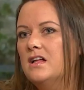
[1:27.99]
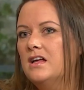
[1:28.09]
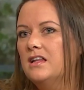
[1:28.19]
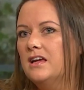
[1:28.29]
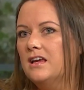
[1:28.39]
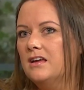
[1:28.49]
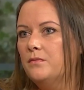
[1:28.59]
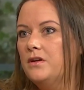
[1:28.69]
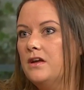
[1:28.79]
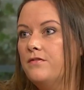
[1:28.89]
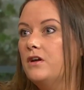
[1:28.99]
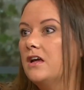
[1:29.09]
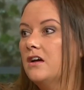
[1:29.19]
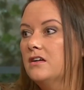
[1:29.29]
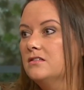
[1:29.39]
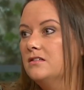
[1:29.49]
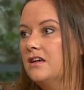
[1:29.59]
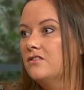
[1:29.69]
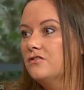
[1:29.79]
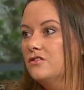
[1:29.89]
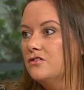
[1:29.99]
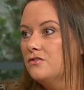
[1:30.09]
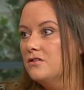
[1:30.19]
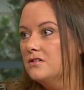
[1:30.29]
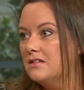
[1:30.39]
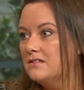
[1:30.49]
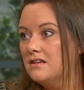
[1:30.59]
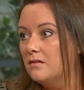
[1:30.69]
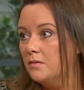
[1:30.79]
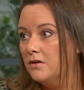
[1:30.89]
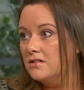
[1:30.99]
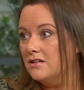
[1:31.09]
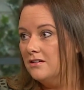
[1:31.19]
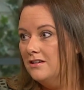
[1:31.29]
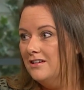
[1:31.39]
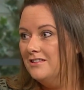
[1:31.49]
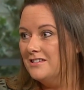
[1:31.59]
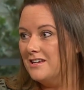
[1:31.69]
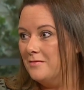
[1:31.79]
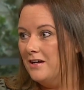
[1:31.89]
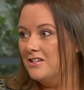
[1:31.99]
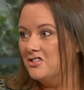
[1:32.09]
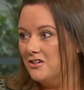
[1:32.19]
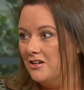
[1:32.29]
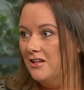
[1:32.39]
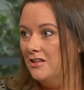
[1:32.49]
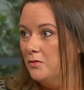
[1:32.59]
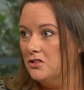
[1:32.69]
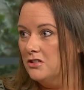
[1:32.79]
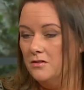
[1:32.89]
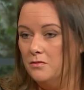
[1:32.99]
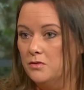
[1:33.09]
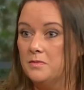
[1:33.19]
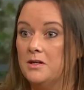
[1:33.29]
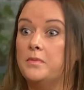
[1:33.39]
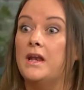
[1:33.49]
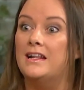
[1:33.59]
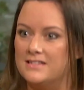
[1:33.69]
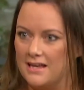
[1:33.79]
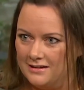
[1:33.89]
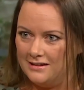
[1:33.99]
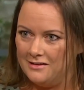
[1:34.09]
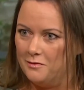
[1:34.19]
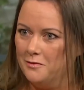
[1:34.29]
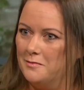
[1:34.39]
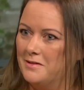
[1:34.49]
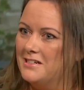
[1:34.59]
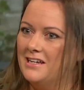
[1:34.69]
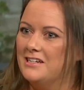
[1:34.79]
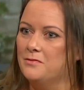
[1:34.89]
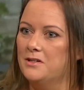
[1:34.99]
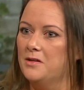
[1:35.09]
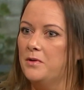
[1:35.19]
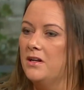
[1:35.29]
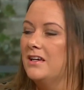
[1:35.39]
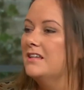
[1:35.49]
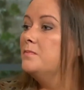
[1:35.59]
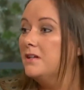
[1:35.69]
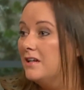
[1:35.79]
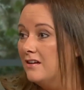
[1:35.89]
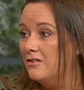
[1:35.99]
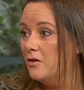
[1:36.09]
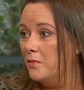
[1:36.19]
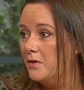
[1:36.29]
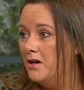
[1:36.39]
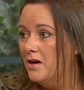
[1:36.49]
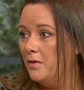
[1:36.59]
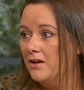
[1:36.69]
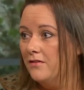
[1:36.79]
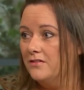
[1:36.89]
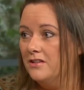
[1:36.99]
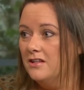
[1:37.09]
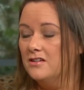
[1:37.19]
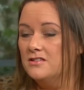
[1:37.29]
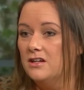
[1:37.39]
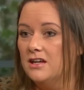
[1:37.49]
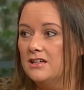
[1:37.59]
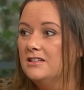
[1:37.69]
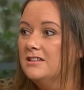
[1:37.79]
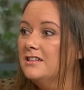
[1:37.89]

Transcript: like we if we had got 800 euros as a single person this time last year in the budget, it would have been a bonanza. Yes. We would have been delighted with it, but like it's been eaten up by everything there. 8.5% so, like, percent